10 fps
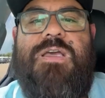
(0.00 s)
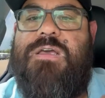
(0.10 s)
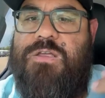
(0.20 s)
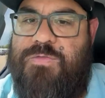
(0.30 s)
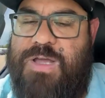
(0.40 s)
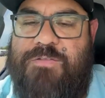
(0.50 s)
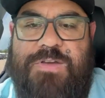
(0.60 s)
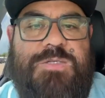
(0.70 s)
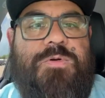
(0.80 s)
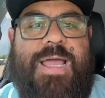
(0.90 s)
you've got
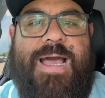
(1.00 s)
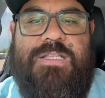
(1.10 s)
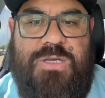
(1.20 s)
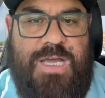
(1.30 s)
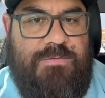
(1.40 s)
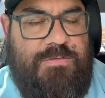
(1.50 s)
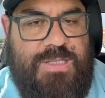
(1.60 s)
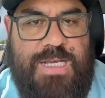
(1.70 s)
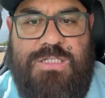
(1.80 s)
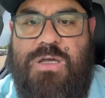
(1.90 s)
Facebook ads, you have the
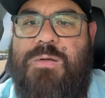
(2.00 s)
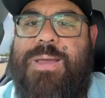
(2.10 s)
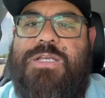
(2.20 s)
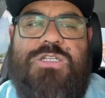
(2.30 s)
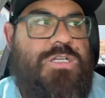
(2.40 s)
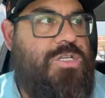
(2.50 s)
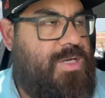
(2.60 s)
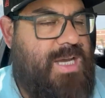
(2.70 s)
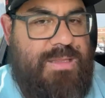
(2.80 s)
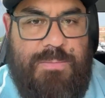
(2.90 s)
text automation, you
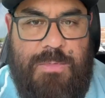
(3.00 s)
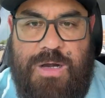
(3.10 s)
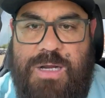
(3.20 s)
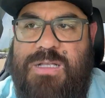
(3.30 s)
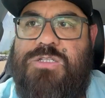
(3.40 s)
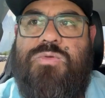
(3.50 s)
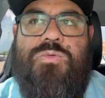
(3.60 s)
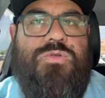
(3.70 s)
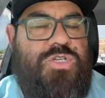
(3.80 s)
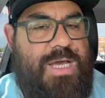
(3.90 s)
got the marketing
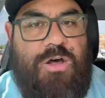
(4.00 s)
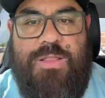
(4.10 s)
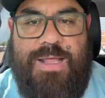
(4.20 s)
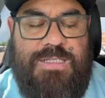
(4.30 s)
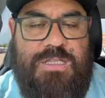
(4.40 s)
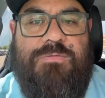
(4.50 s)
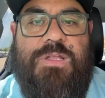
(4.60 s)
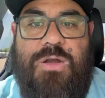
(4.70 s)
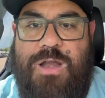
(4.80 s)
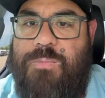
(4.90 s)
tools, you got all that stuff that
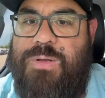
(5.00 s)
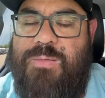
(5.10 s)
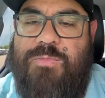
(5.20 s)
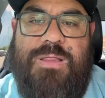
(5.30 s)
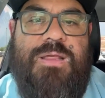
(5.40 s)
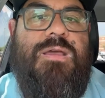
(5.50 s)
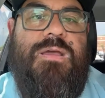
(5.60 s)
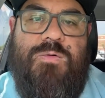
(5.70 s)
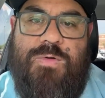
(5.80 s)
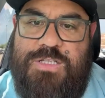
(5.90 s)
you're helping them
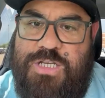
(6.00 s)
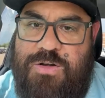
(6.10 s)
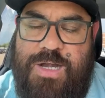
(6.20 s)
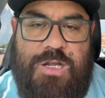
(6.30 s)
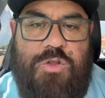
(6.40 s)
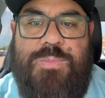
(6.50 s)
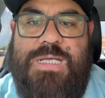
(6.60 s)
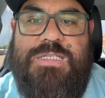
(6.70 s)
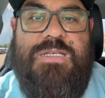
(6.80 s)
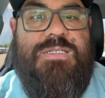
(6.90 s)
with generating new
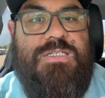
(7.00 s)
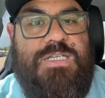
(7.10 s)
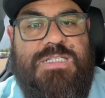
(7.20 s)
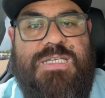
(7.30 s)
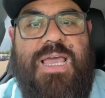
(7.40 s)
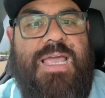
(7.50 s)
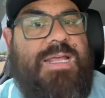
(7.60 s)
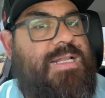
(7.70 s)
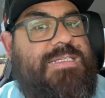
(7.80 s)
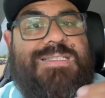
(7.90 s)
business. And just say, hey,
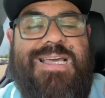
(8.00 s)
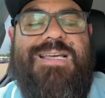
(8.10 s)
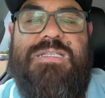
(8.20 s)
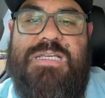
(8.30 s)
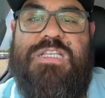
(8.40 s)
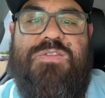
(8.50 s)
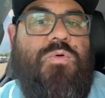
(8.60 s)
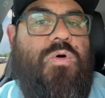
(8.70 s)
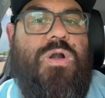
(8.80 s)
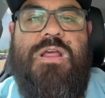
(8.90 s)
let's test this
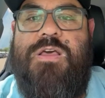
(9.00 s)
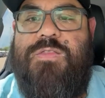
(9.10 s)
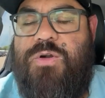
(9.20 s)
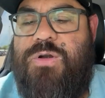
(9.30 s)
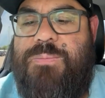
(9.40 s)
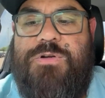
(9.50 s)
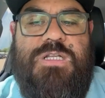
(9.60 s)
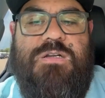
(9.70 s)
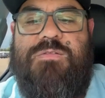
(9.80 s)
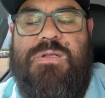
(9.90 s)
for
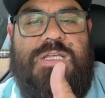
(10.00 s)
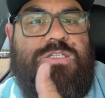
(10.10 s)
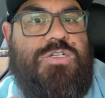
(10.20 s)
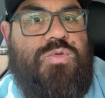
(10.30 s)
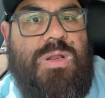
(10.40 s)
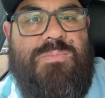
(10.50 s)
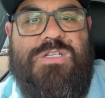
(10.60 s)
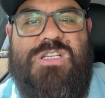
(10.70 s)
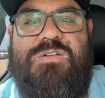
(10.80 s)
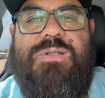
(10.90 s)
30% of the leads or
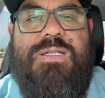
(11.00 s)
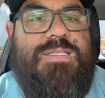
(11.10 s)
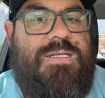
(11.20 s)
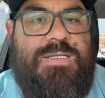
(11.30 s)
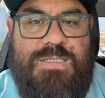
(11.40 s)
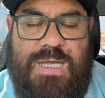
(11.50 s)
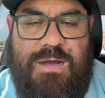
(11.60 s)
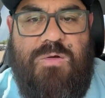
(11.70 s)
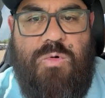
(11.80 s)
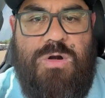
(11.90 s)
20% of the leads, and let's see
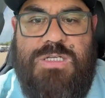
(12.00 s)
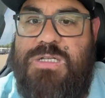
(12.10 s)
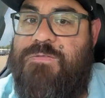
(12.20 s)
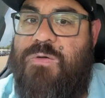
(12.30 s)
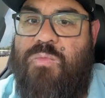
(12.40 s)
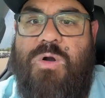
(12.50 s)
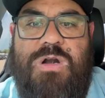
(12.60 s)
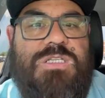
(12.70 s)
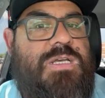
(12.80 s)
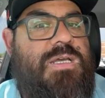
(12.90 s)
how it works. And if it
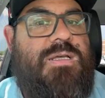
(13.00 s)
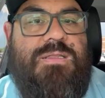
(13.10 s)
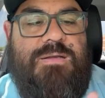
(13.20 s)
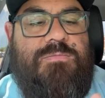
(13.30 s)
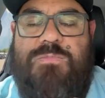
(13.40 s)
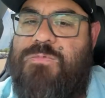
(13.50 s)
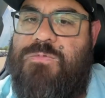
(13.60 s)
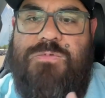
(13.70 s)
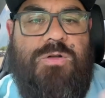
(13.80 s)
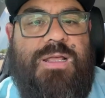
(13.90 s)
works, then
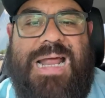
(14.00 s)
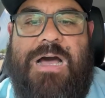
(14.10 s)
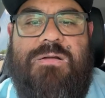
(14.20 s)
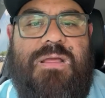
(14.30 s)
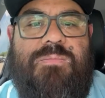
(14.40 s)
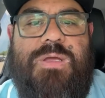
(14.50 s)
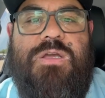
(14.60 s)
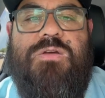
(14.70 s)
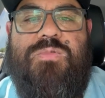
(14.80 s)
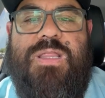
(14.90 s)
roll it out and be
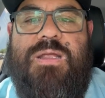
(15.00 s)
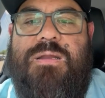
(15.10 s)
good with it.